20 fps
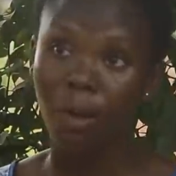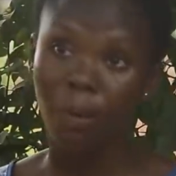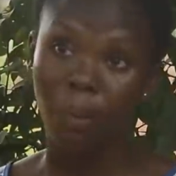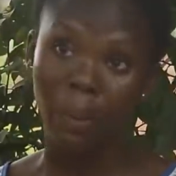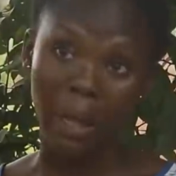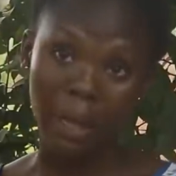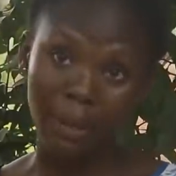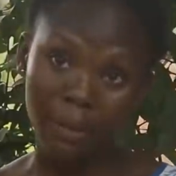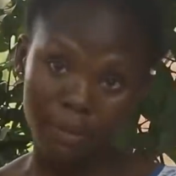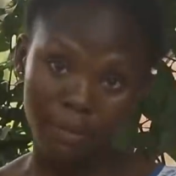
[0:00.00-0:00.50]

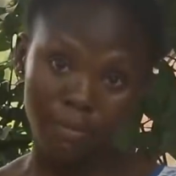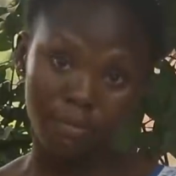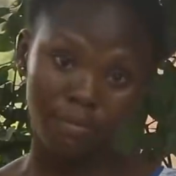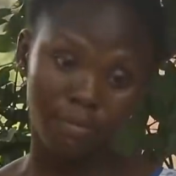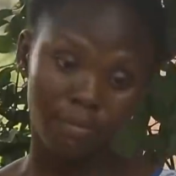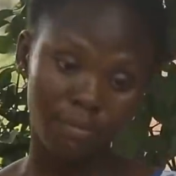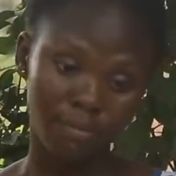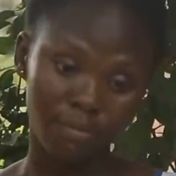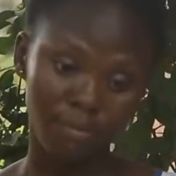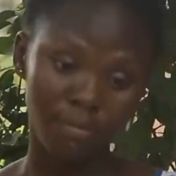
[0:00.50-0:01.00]
Well,
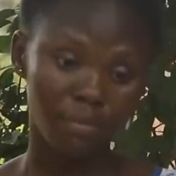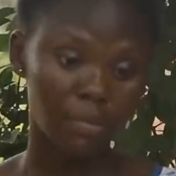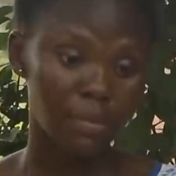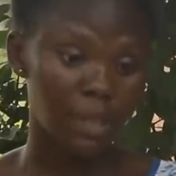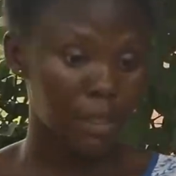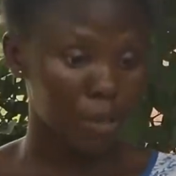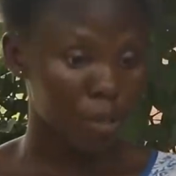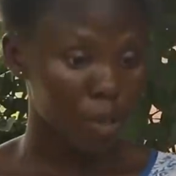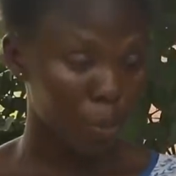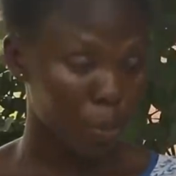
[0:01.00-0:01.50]

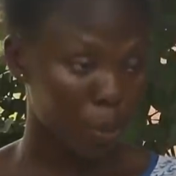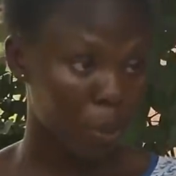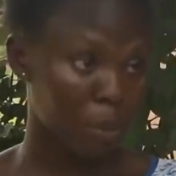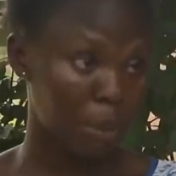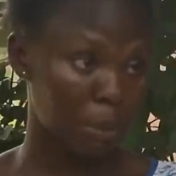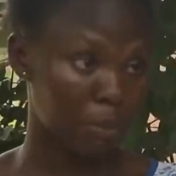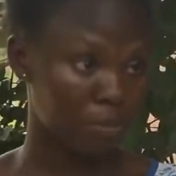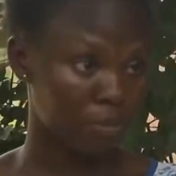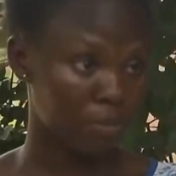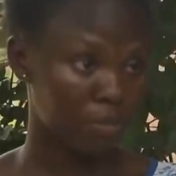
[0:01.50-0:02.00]
there's no
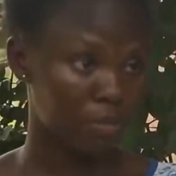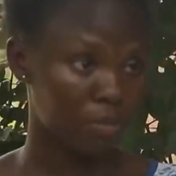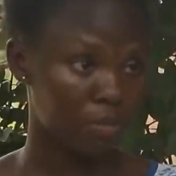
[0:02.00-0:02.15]
problem.